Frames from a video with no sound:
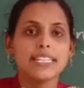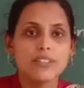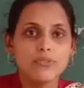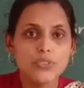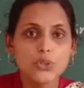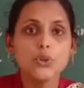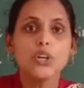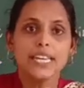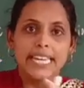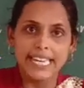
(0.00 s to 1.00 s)
give
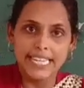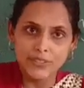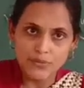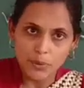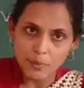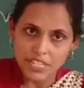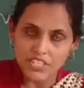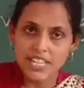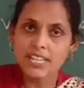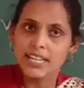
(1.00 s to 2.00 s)
you information